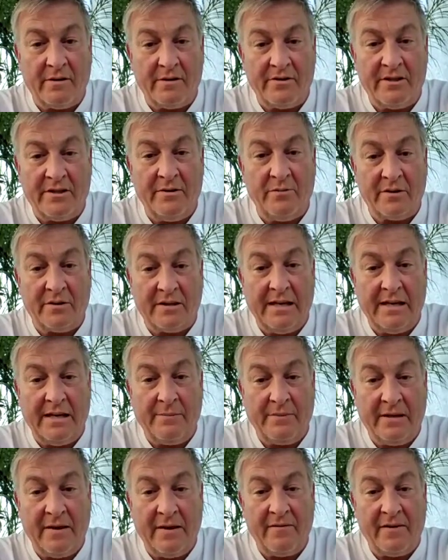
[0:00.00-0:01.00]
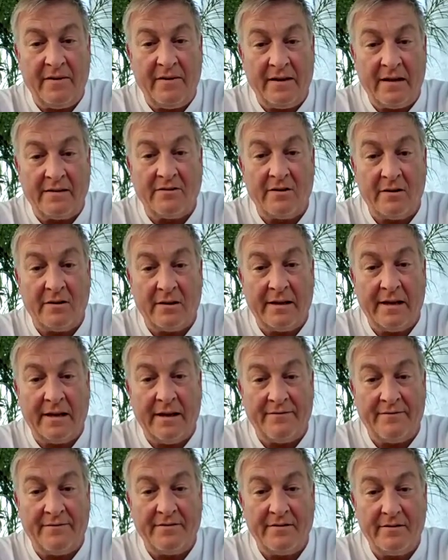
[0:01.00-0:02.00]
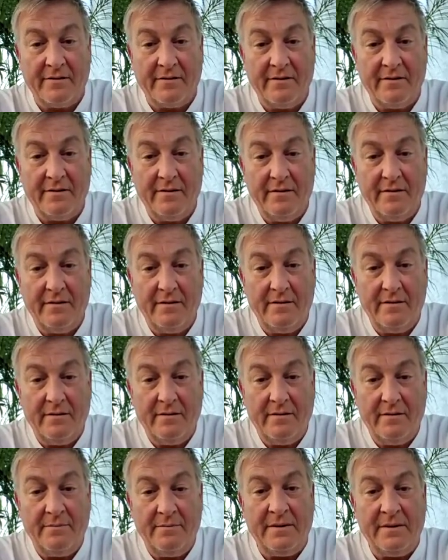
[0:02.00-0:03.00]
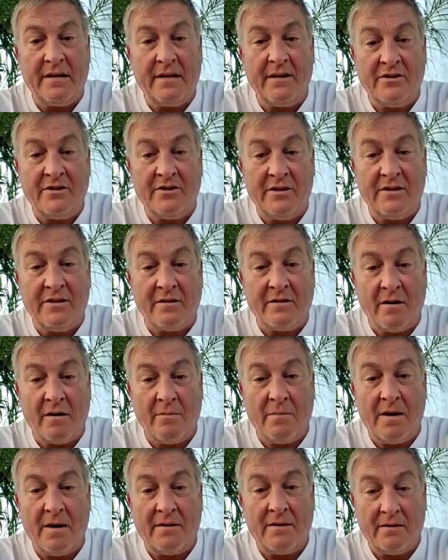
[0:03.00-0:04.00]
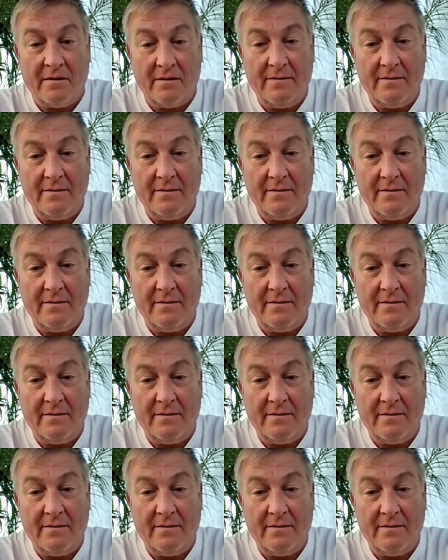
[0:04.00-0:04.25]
she will keep giving us her gifts because she is our mother.